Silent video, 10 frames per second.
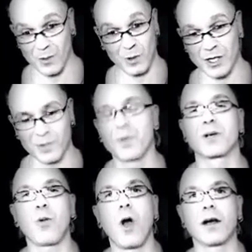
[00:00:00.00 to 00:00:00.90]
Which is
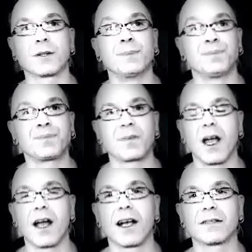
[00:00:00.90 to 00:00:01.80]
pretty wild.
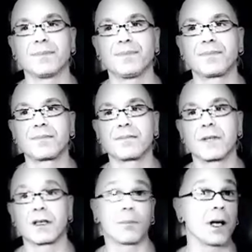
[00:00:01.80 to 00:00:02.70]
And
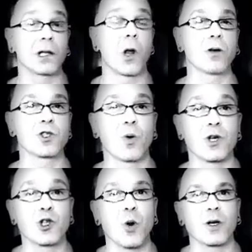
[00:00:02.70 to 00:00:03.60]
to make a long story
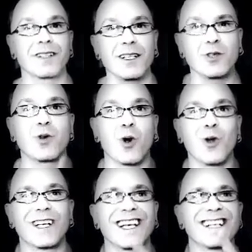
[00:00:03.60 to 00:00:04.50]
short, this
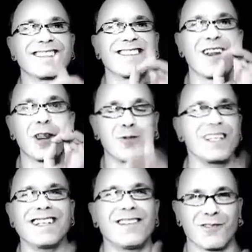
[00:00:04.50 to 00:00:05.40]
girl in 3
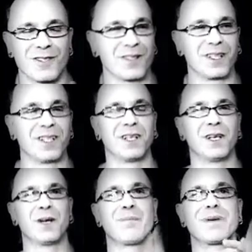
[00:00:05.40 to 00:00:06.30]
years
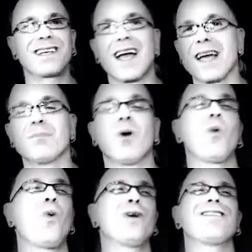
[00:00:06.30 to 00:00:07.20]
became
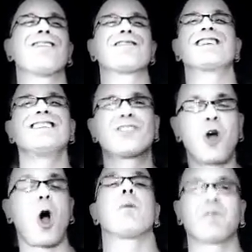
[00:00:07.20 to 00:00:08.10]
one of the
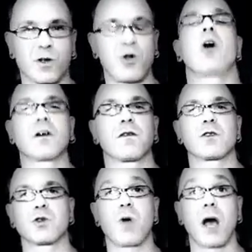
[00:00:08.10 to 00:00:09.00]
top
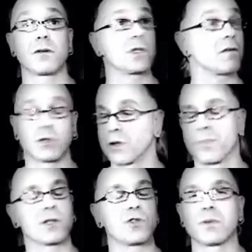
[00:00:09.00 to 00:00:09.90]
photographers around. Never took a
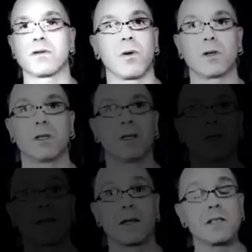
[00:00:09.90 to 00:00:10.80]
picture before.
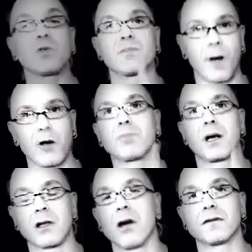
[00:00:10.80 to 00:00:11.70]
This was powered
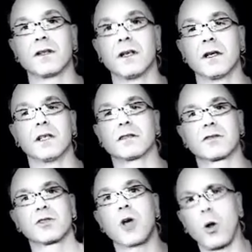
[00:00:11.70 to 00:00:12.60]
by love.
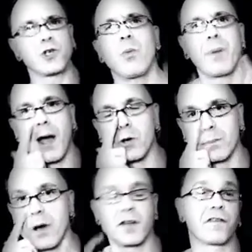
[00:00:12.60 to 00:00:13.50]
This was also
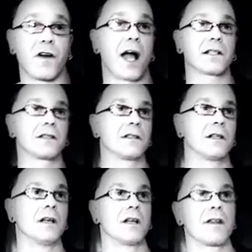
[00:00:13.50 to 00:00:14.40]
powered by the fact
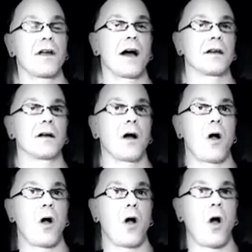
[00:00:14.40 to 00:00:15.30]
that
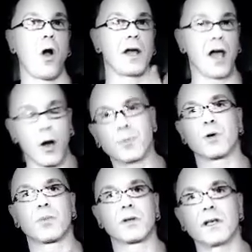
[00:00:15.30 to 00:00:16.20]
I helped
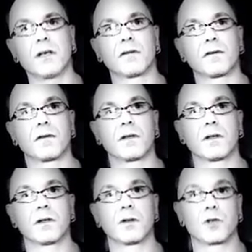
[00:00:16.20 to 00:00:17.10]
her believe
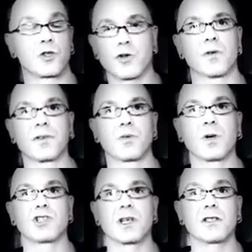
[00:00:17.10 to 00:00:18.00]
the truth,
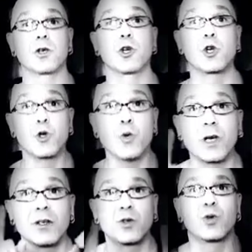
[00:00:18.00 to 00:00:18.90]
which is you
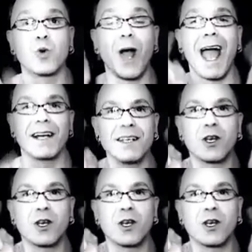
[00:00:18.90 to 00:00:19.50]
can do any